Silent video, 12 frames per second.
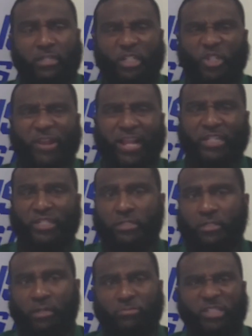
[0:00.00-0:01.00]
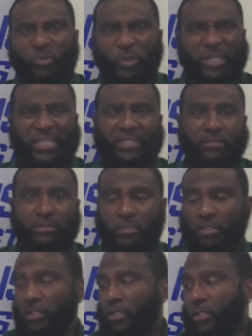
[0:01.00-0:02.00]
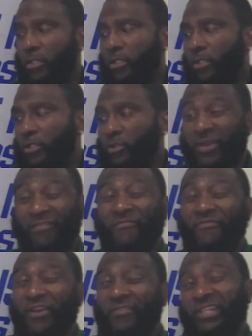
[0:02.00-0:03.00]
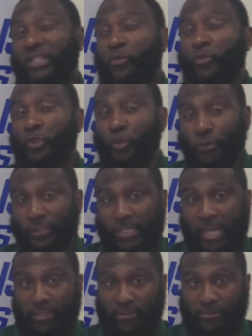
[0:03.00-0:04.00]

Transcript: attraction and we just went in. You have very little to do with that.